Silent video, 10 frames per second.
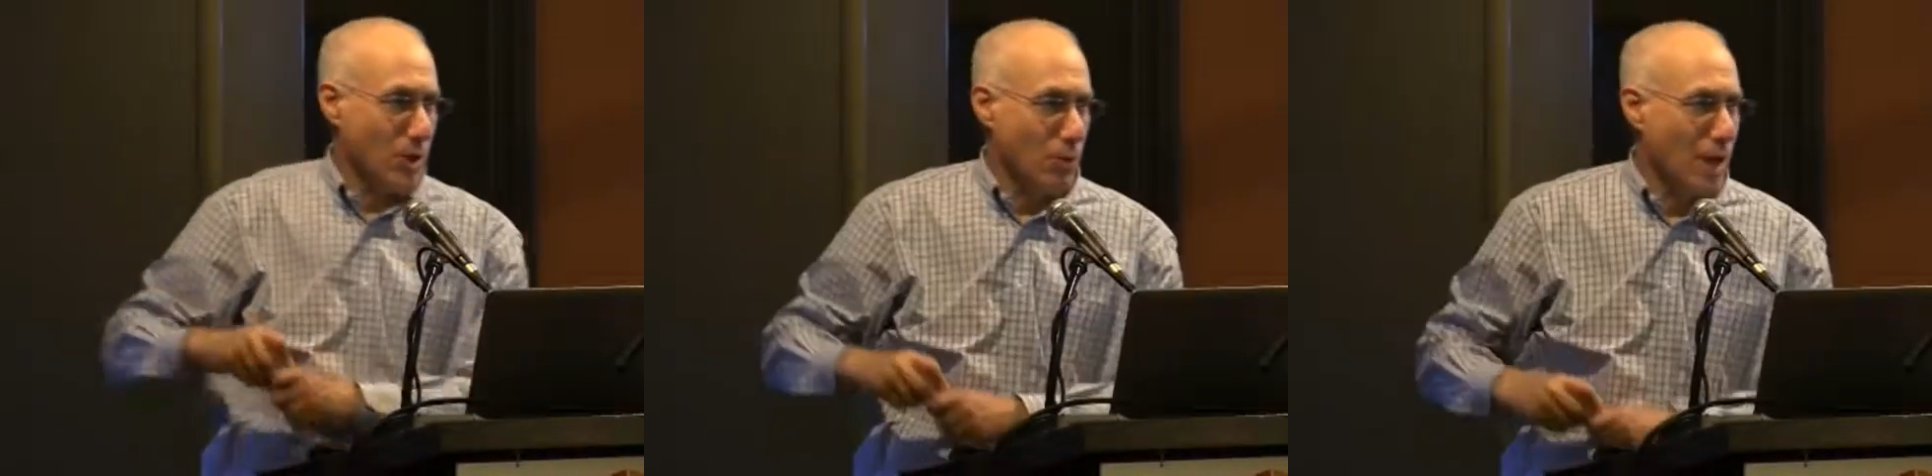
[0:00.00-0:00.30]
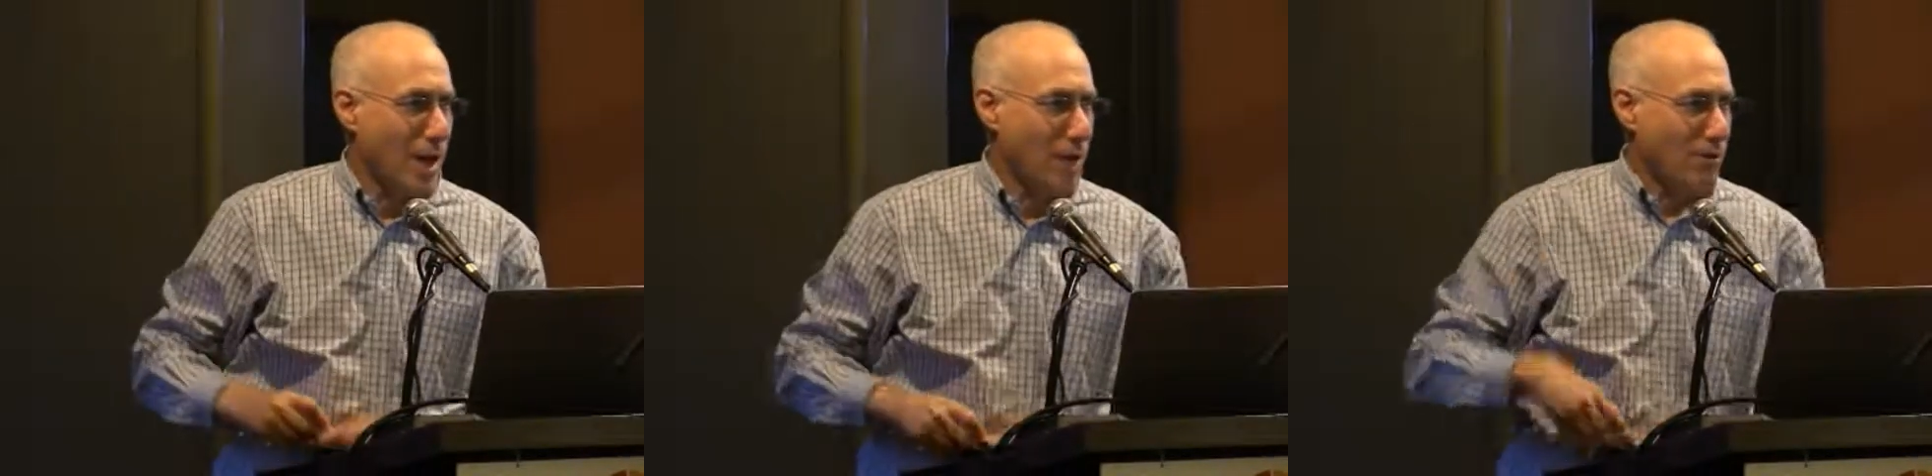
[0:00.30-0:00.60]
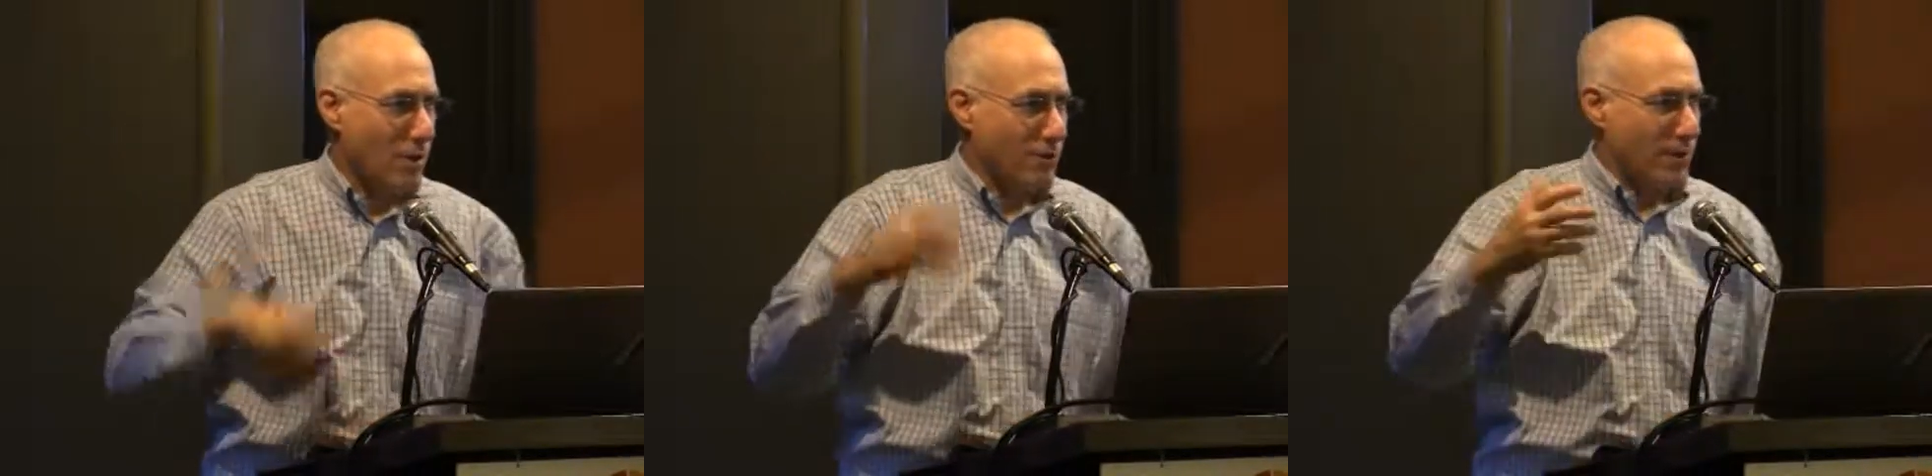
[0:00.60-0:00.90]
Well, how do you
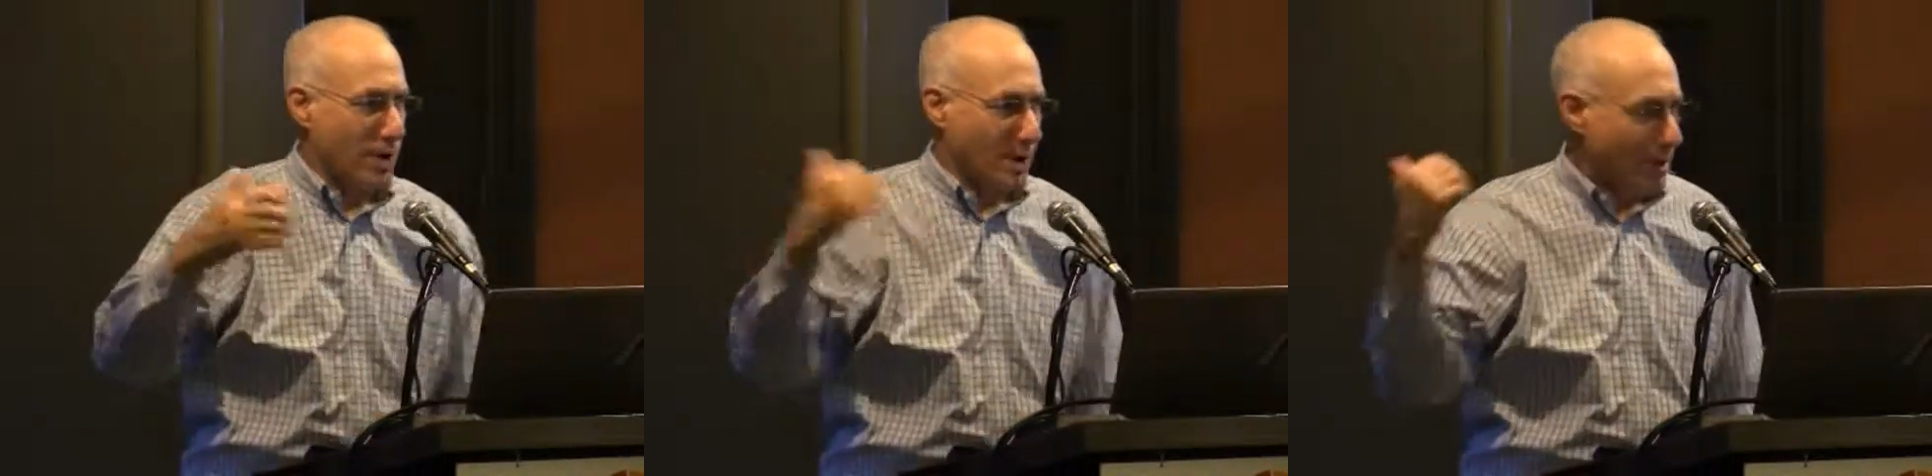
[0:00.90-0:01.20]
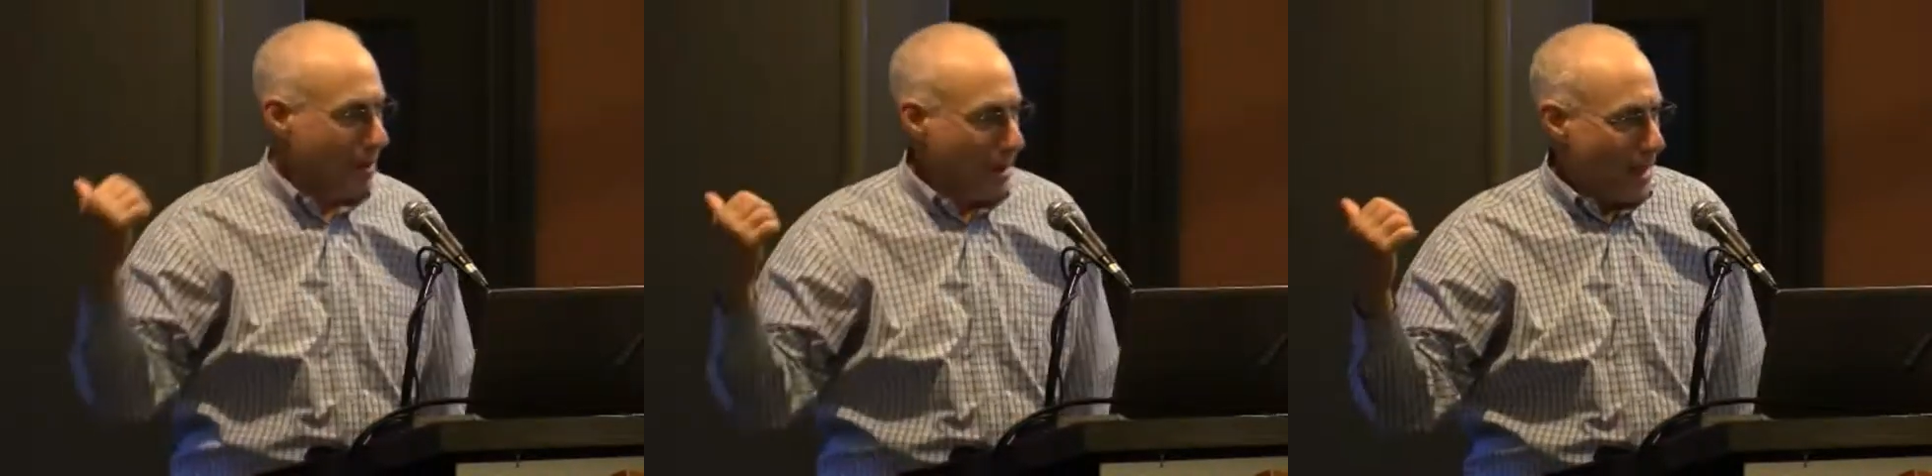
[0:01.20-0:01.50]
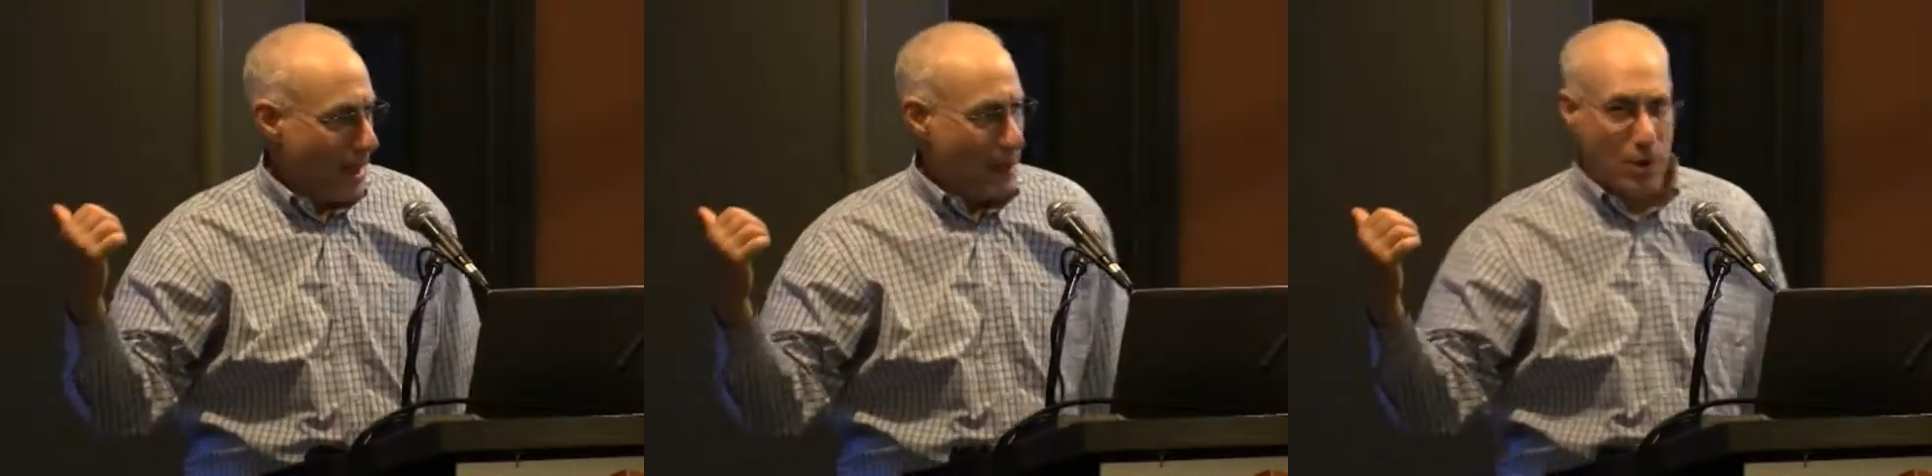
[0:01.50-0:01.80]
verify?
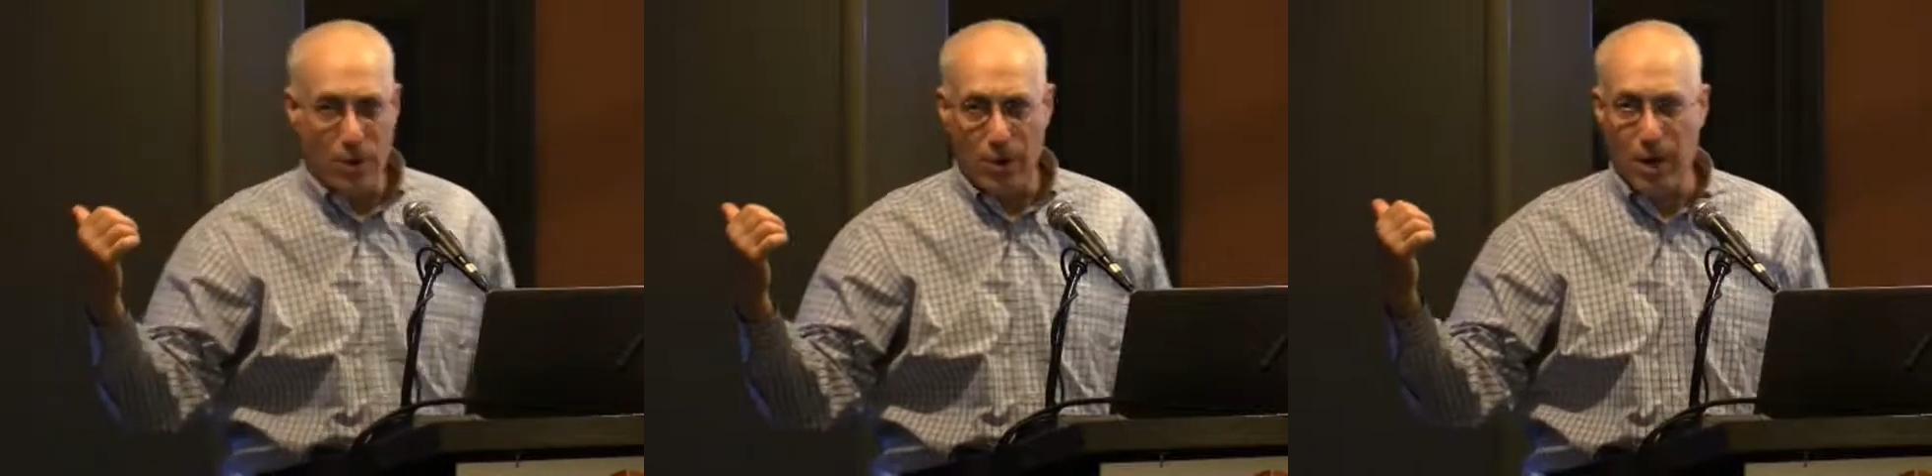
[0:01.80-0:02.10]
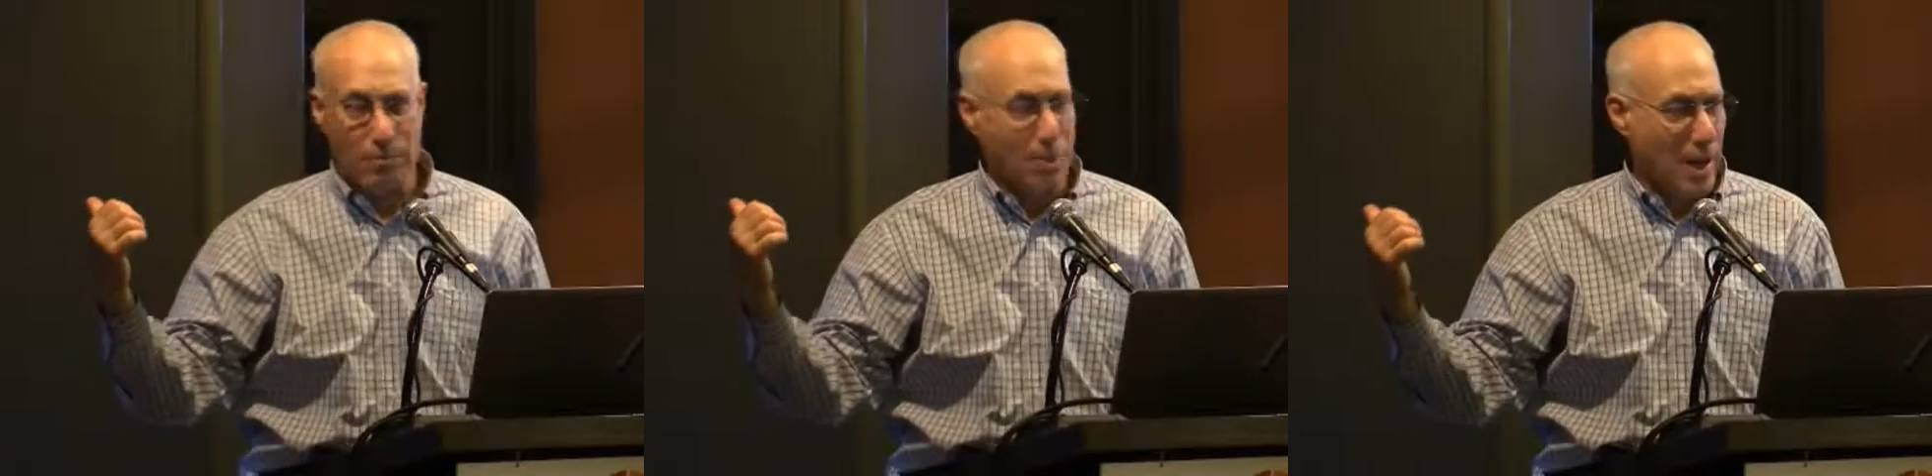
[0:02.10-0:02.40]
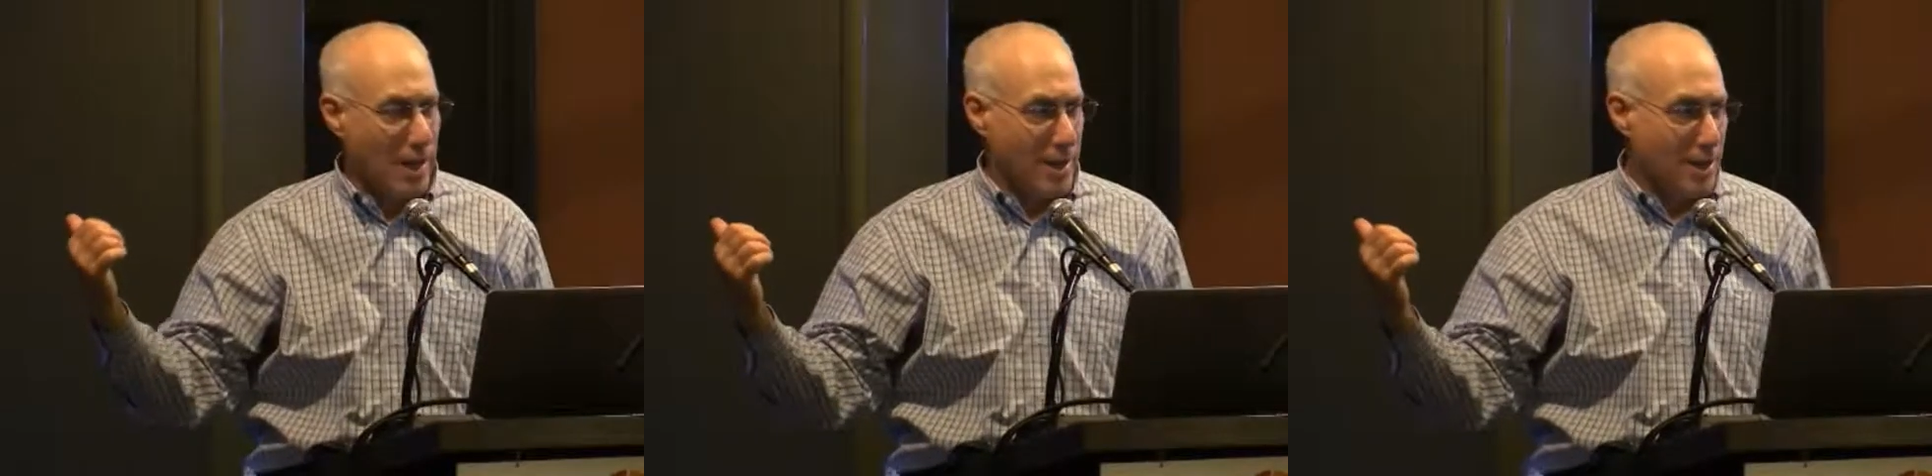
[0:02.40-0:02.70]
How do we know they're not
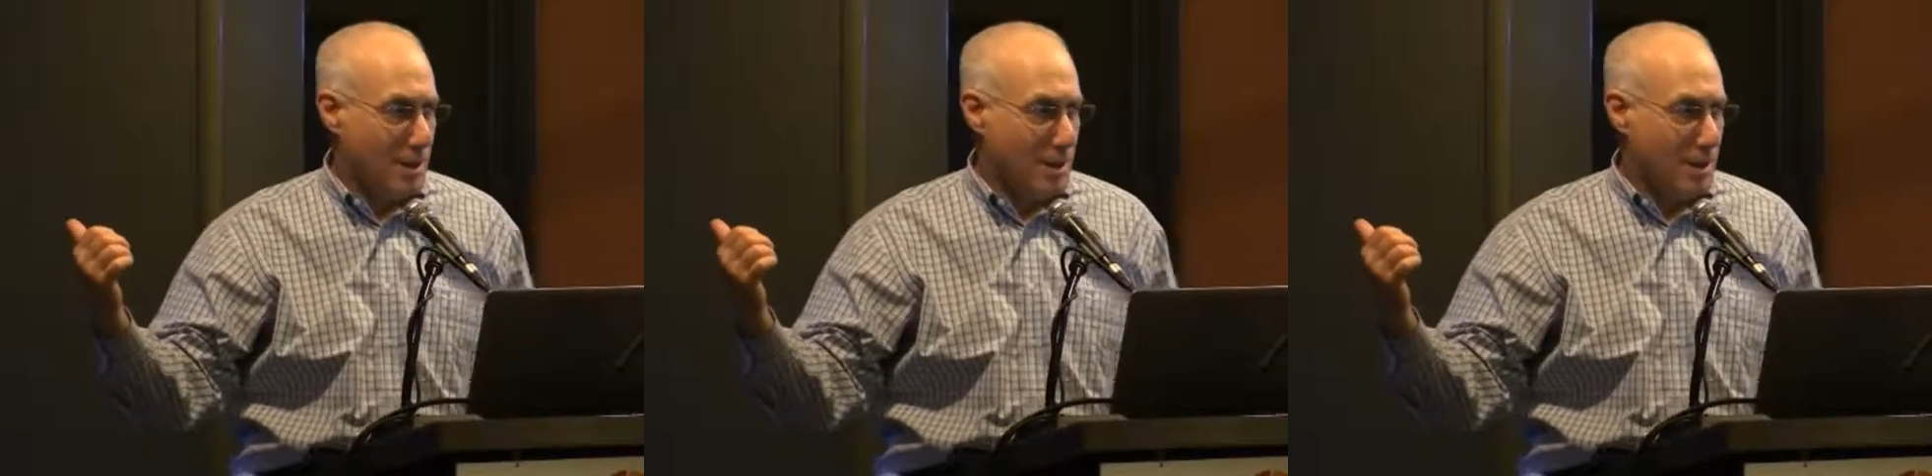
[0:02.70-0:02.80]
blank?